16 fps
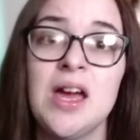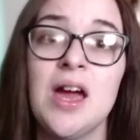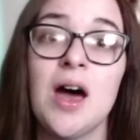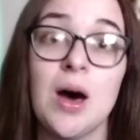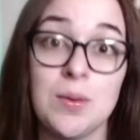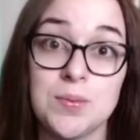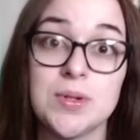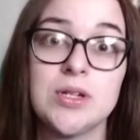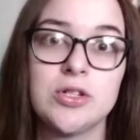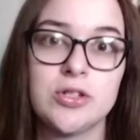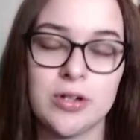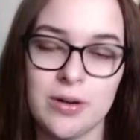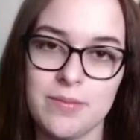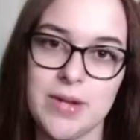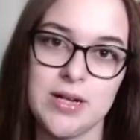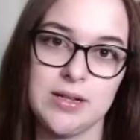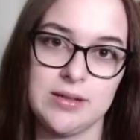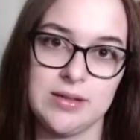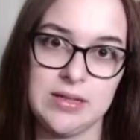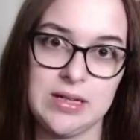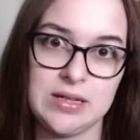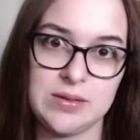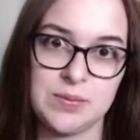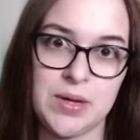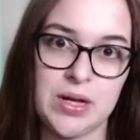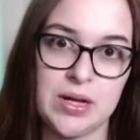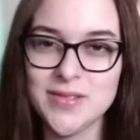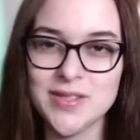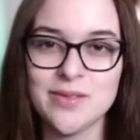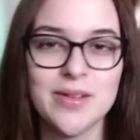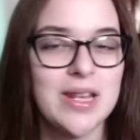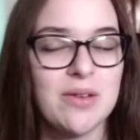help tremendously as well.
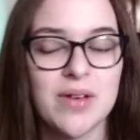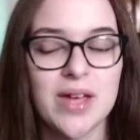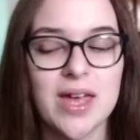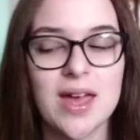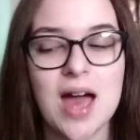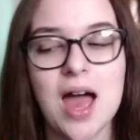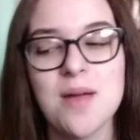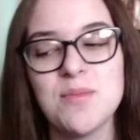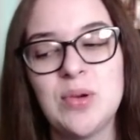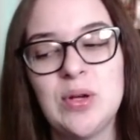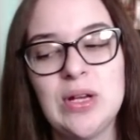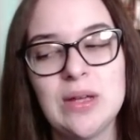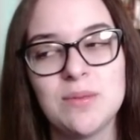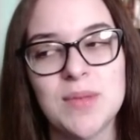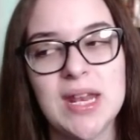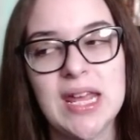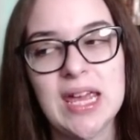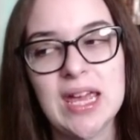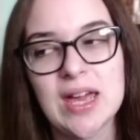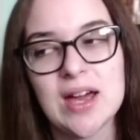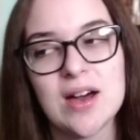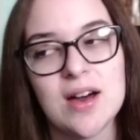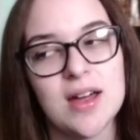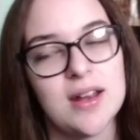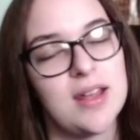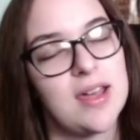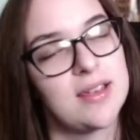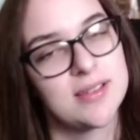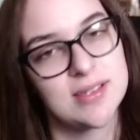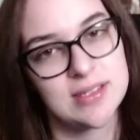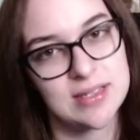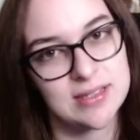So anyway, I'm putting Mini on
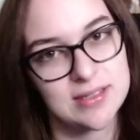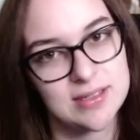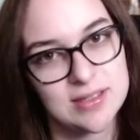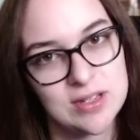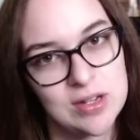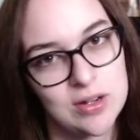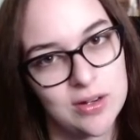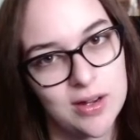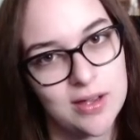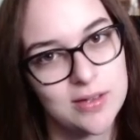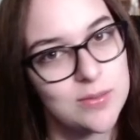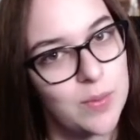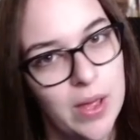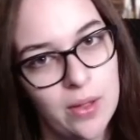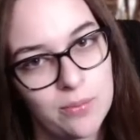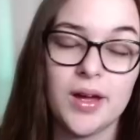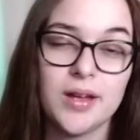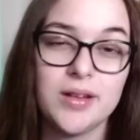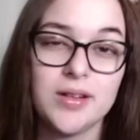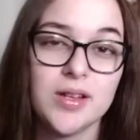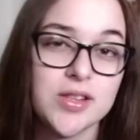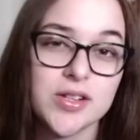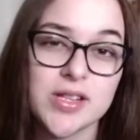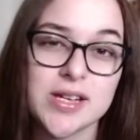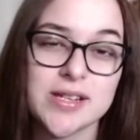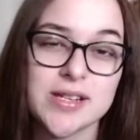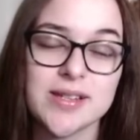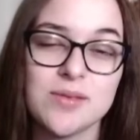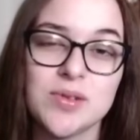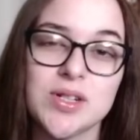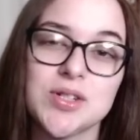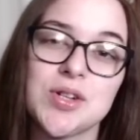S list here as well. Another class I
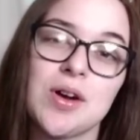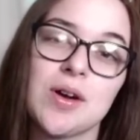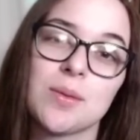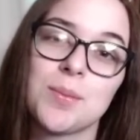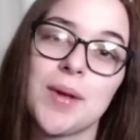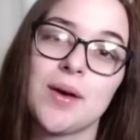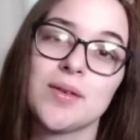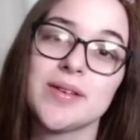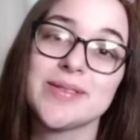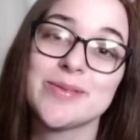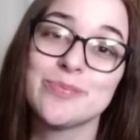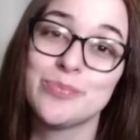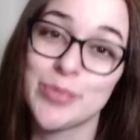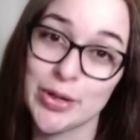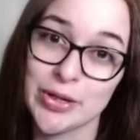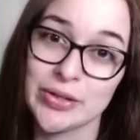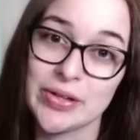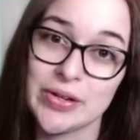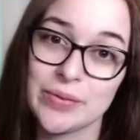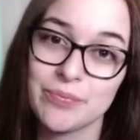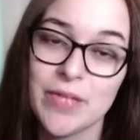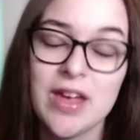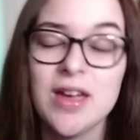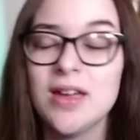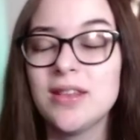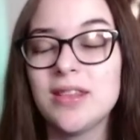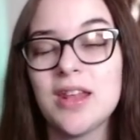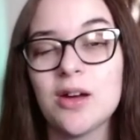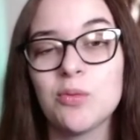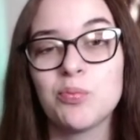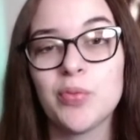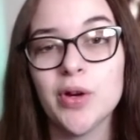want to talk about is Burglar.
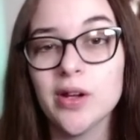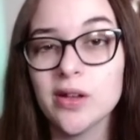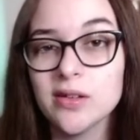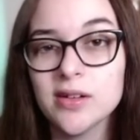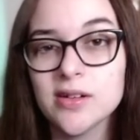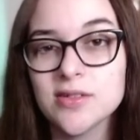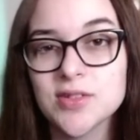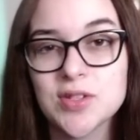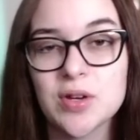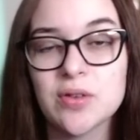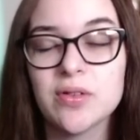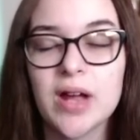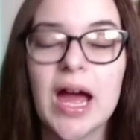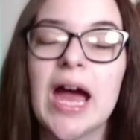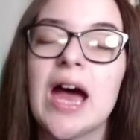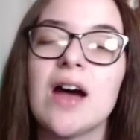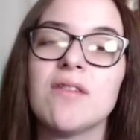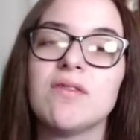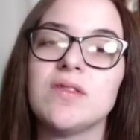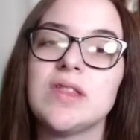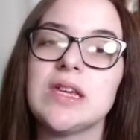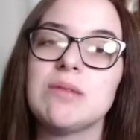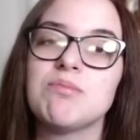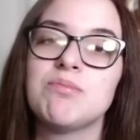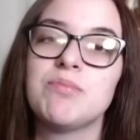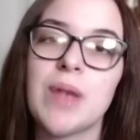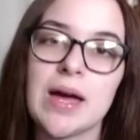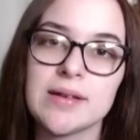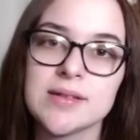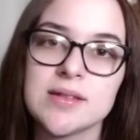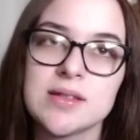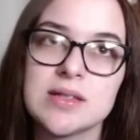Now, Burglars don't have the
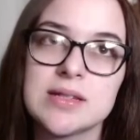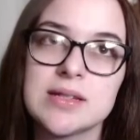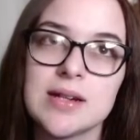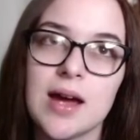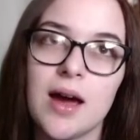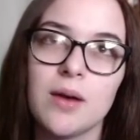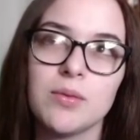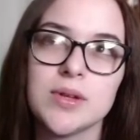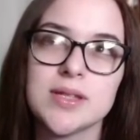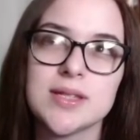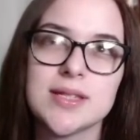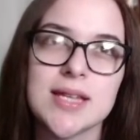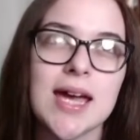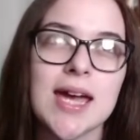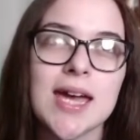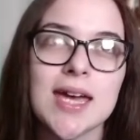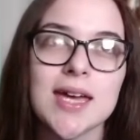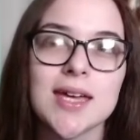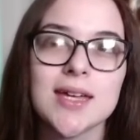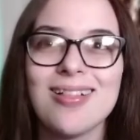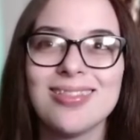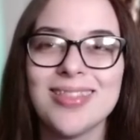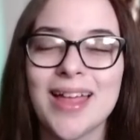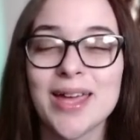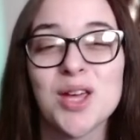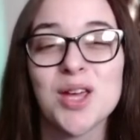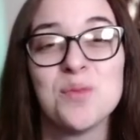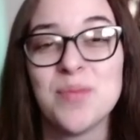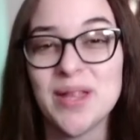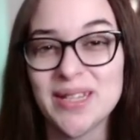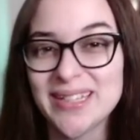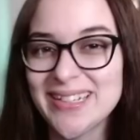best, I would say,
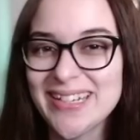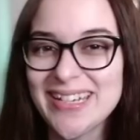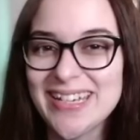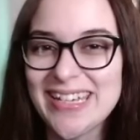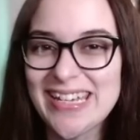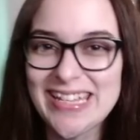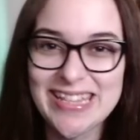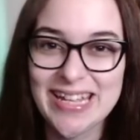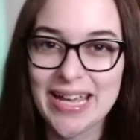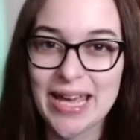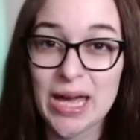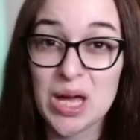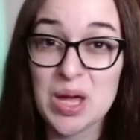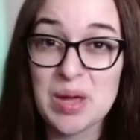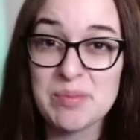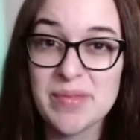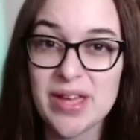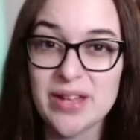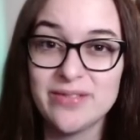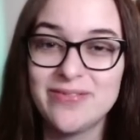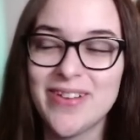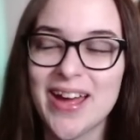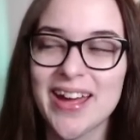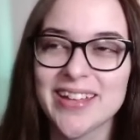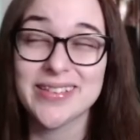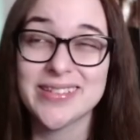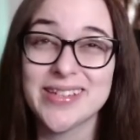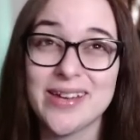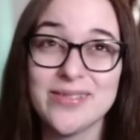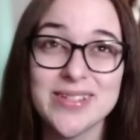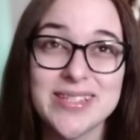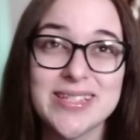likability in the game. In fact,
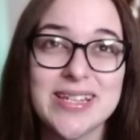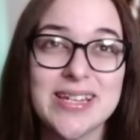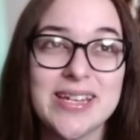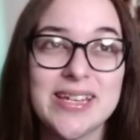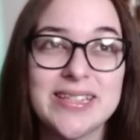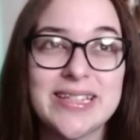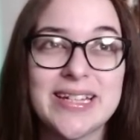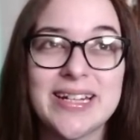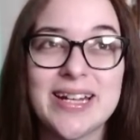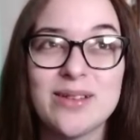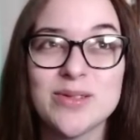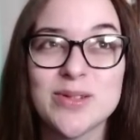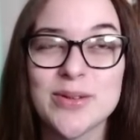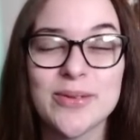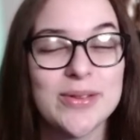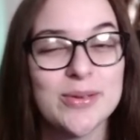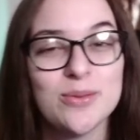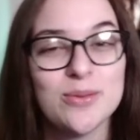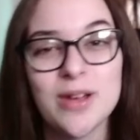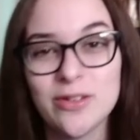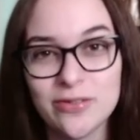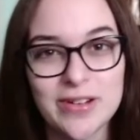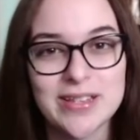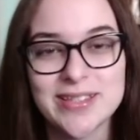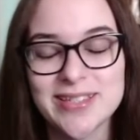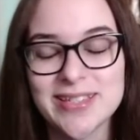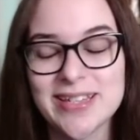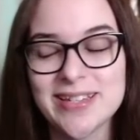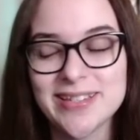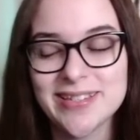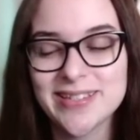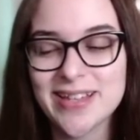I would say that I was going through my friends
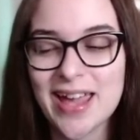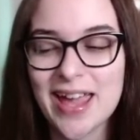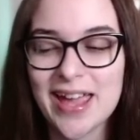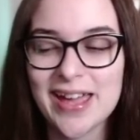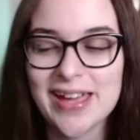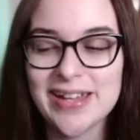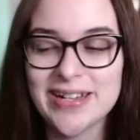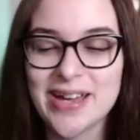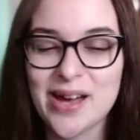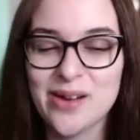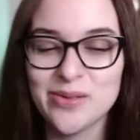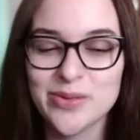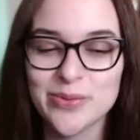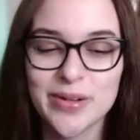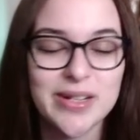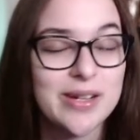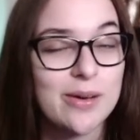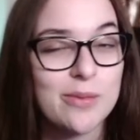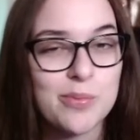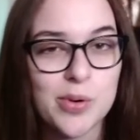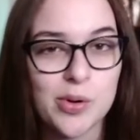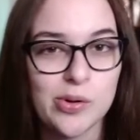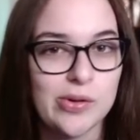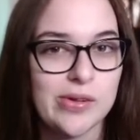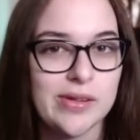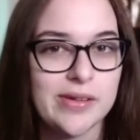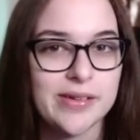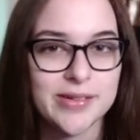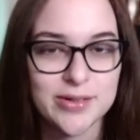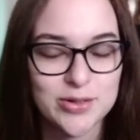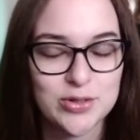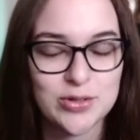list and I was running a poll
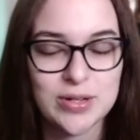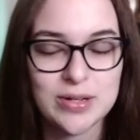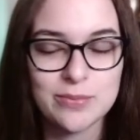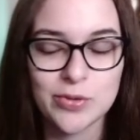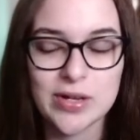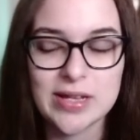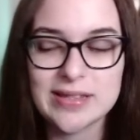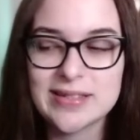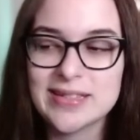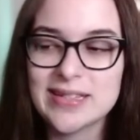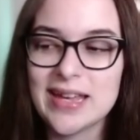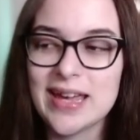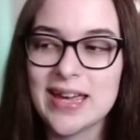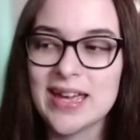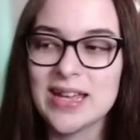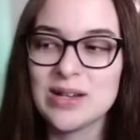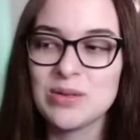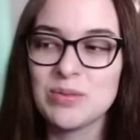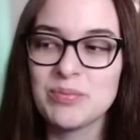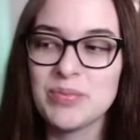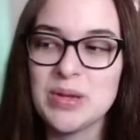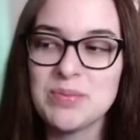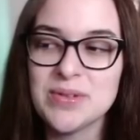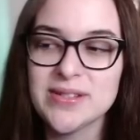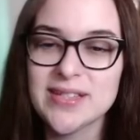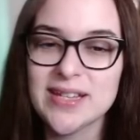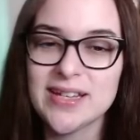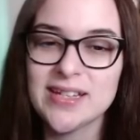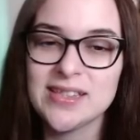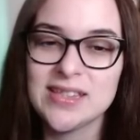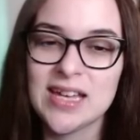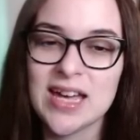on a stream once, and people
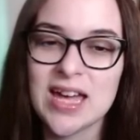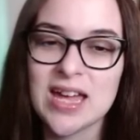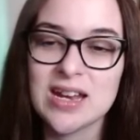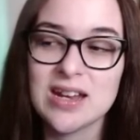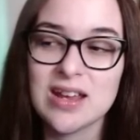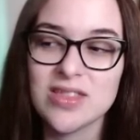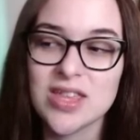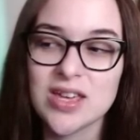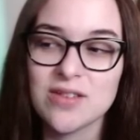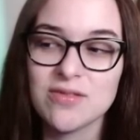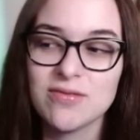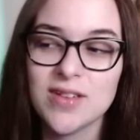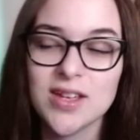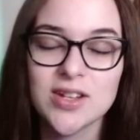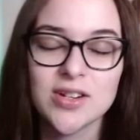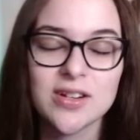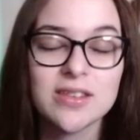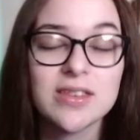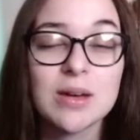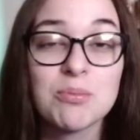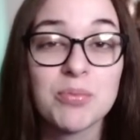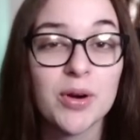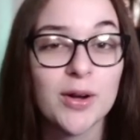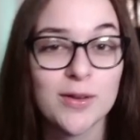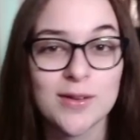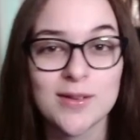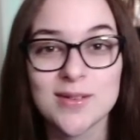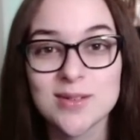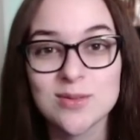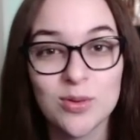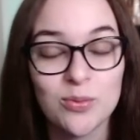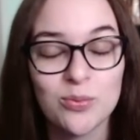said that they figured that
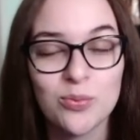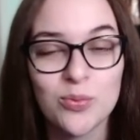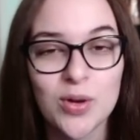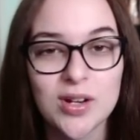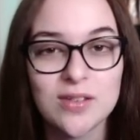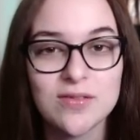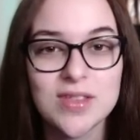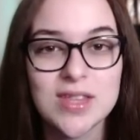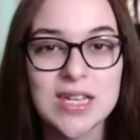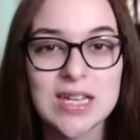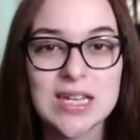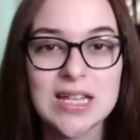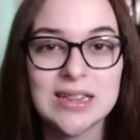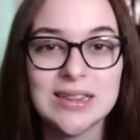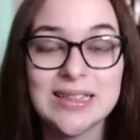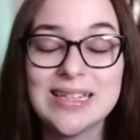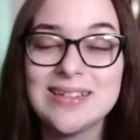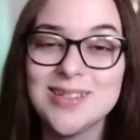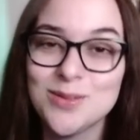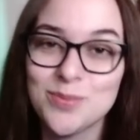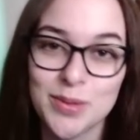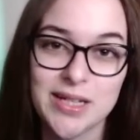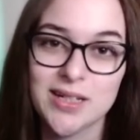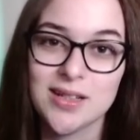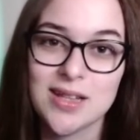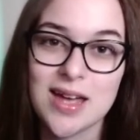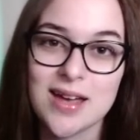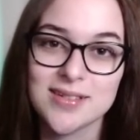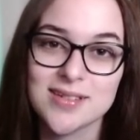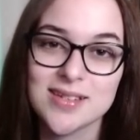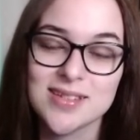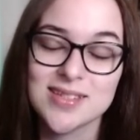Burglars were one of the least played
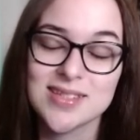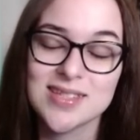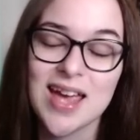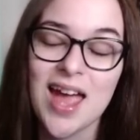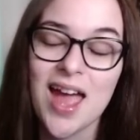classes.